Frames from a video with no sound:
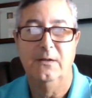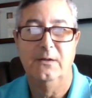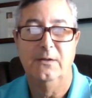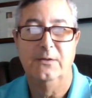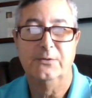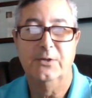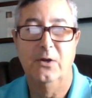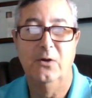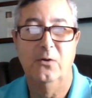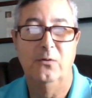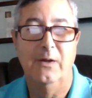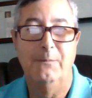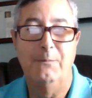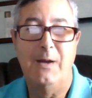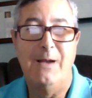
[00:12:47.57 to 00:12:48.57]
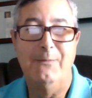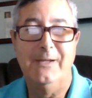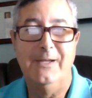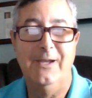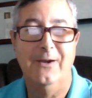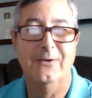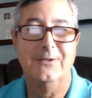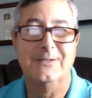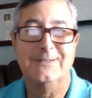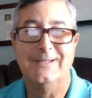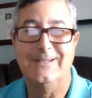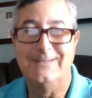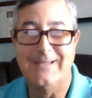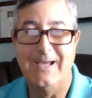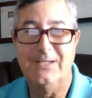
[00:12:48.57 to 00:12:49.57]
So Obamacare just
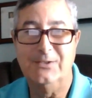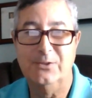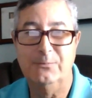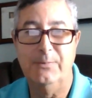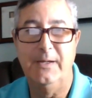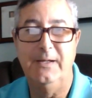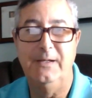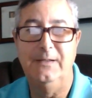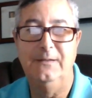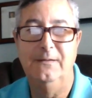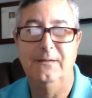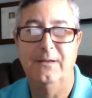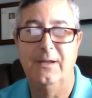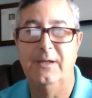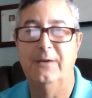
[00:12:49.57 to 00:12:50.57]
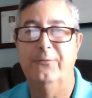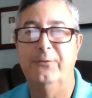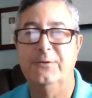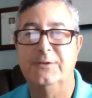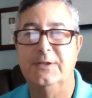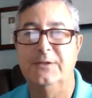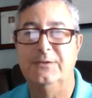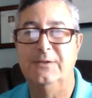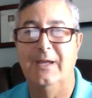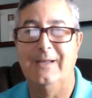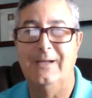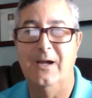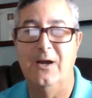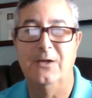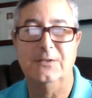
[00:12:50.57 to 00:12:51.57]
exacerbated the differences
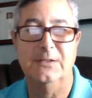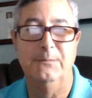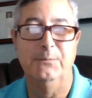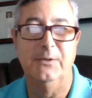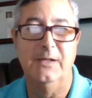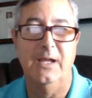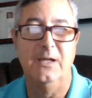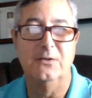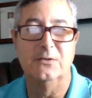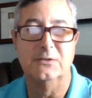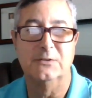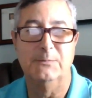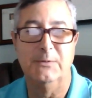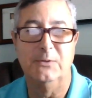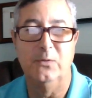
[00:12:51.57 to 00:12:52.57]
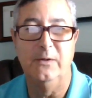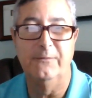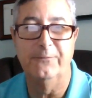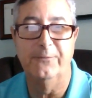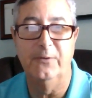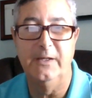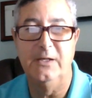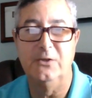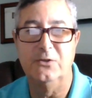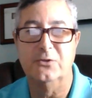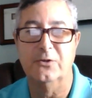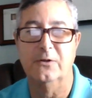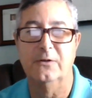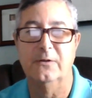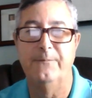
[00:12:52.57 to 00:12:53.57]
and cost implications between fully
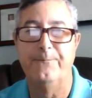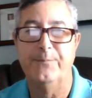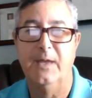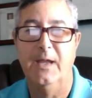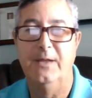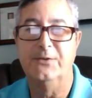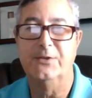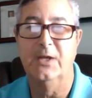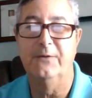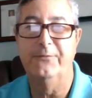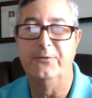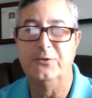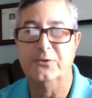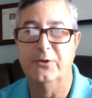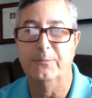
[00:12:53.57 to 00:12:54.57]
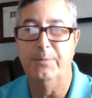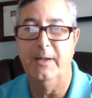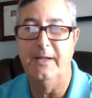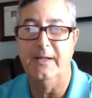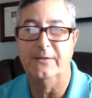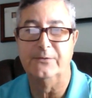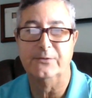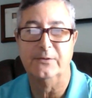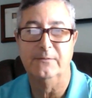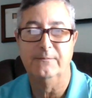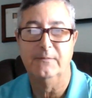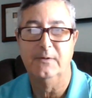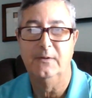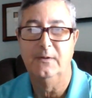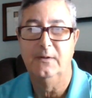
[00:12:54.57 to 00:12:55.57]
insured and self-insured plans.
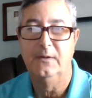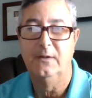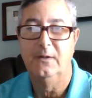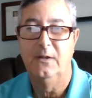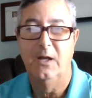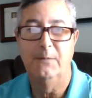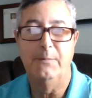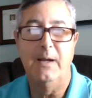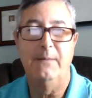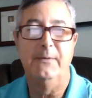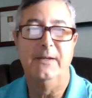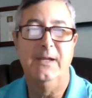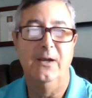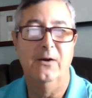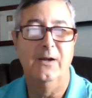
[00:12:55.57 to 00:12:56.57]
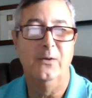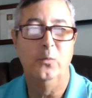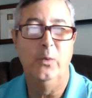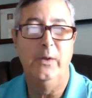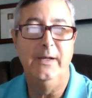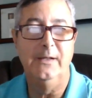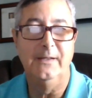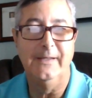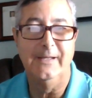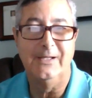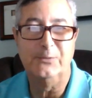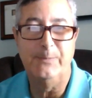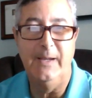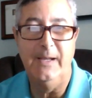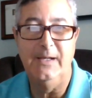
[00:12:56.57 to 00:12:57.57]
Obamacare unwittingly
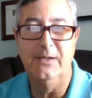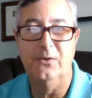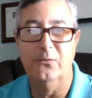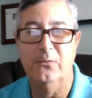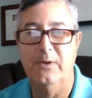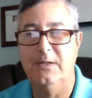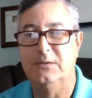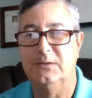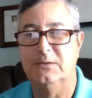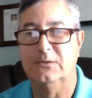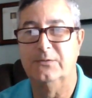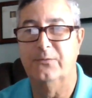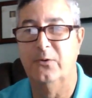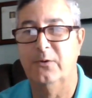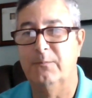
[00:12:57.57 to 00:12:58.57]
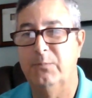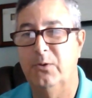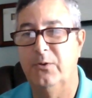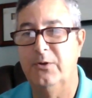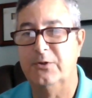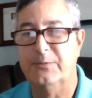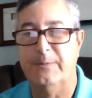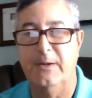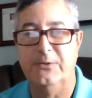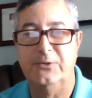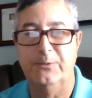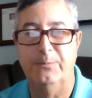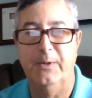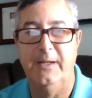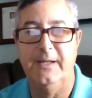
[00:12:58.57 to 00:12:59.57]
expanded the reasons for
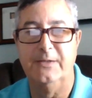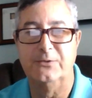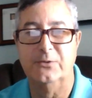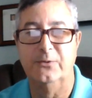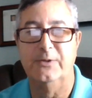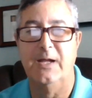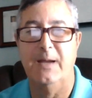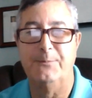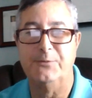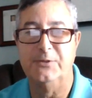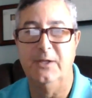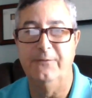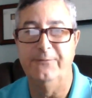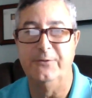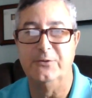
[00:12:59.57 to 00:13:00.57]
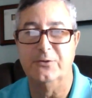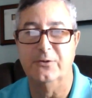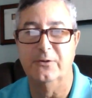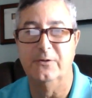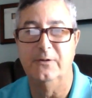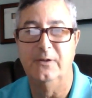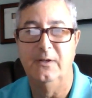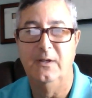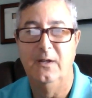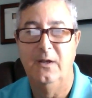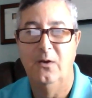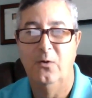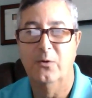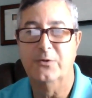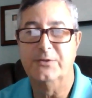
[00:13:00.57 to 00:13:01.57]
employer-sponsored plans to adopt self-insured
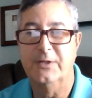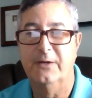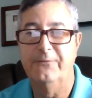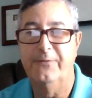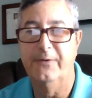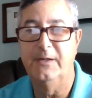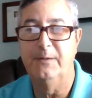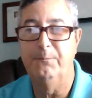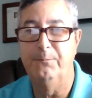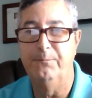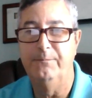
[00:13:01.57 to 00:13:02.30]
or self-funded